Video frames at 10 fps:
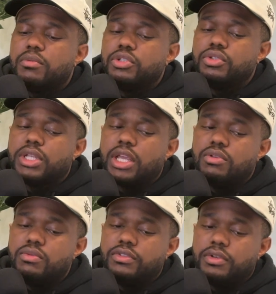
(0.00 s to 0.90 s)
would you say
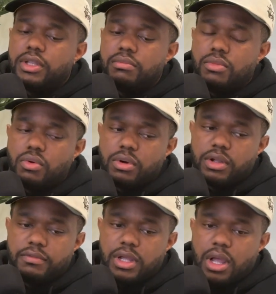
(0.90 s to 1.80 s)
you was feeling more
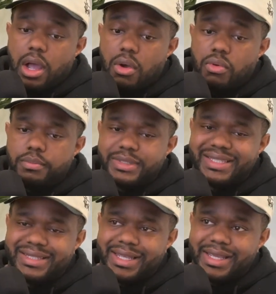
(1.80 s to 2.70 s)
of a
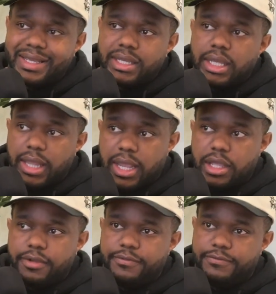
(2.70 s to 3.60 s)
homesick
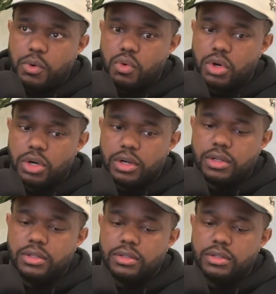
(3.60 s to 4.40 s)
like for